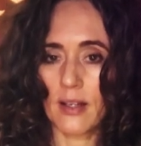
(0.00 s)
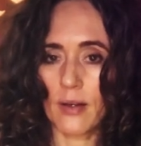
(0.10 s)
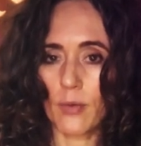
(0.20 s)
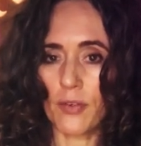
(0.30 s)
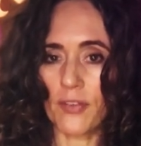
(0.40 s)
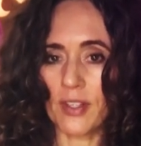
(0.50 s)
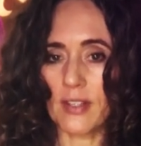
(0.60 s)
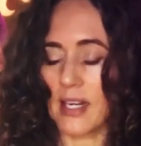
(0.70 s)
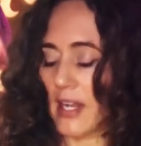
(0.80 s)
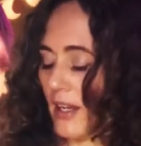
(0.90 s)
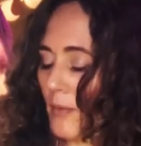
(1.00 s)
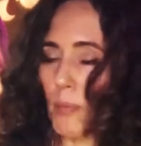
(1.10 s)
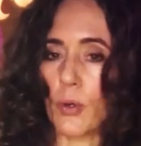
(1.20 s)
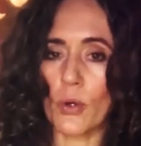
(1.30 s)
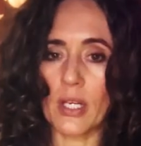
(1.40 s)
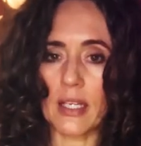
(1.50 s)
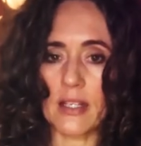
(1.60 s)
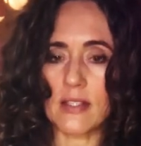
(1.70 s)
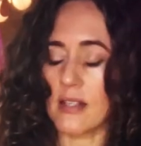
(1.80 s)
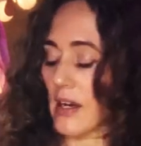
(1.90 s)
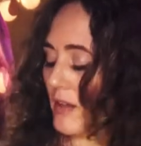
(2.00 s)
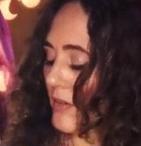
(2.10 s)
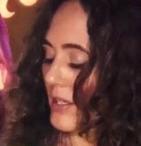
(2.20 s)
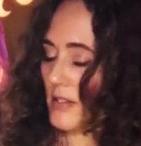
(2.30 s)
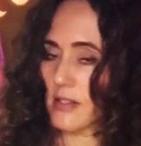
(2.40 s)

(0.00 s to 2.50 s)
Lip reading: We'll feel that anger burning inside of us.